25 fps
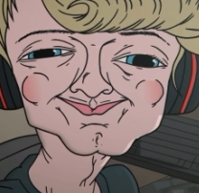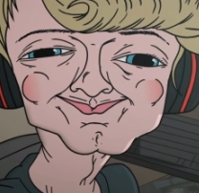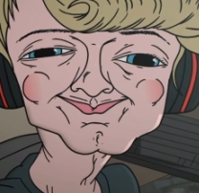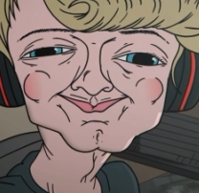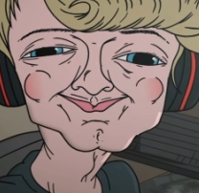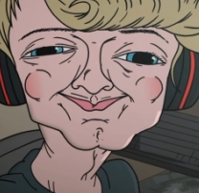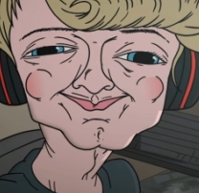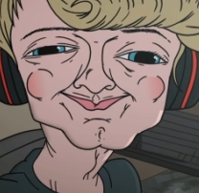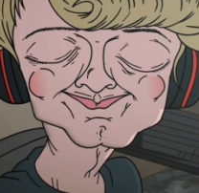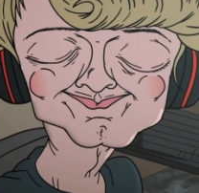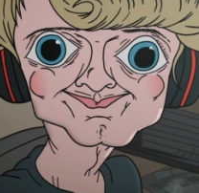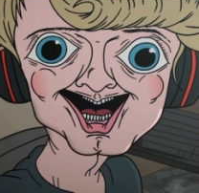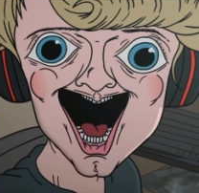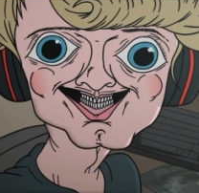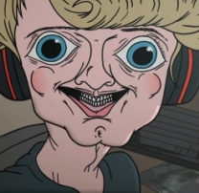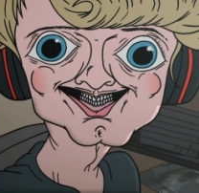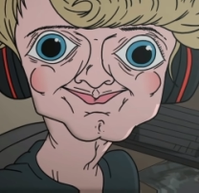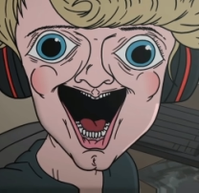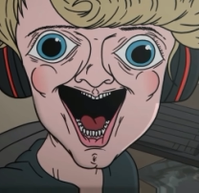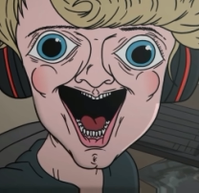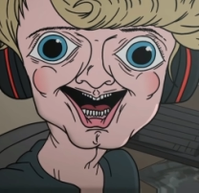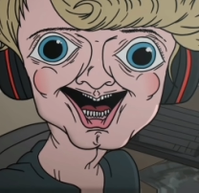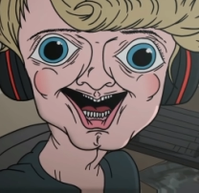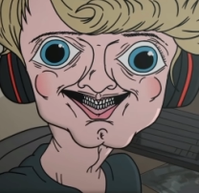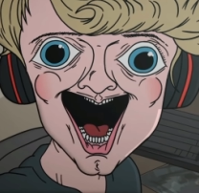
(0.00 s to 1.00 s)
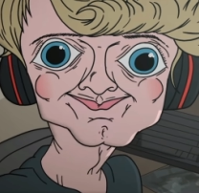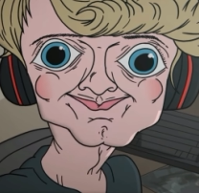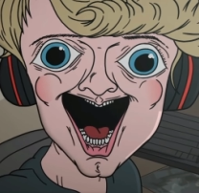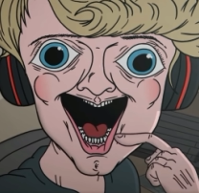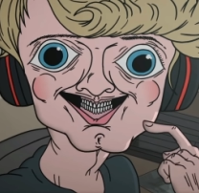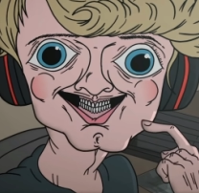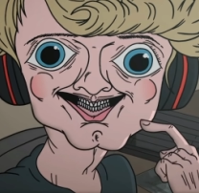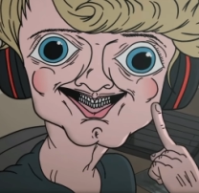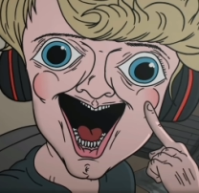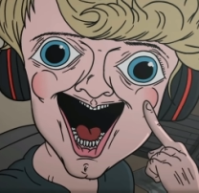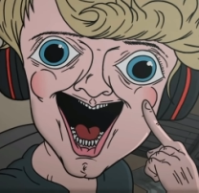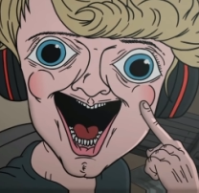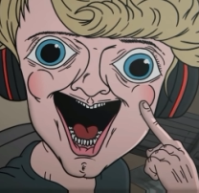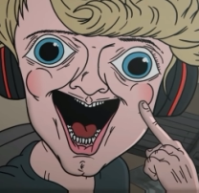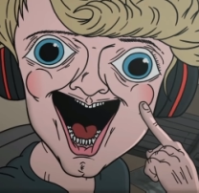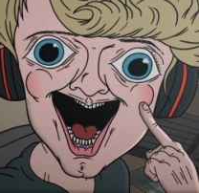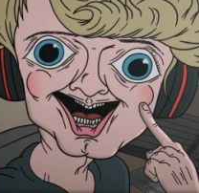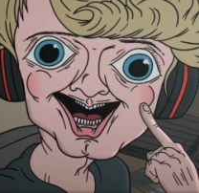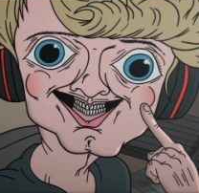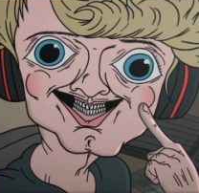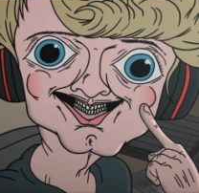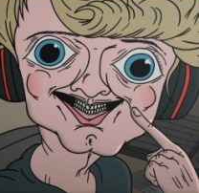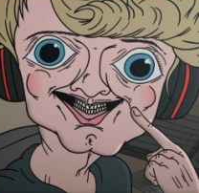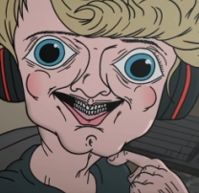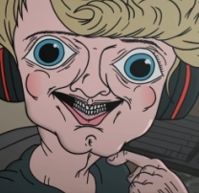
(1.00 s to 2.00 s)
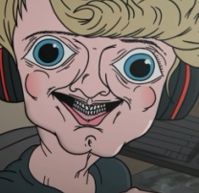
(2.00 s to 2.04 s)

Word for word: Yes. It means I'm a god.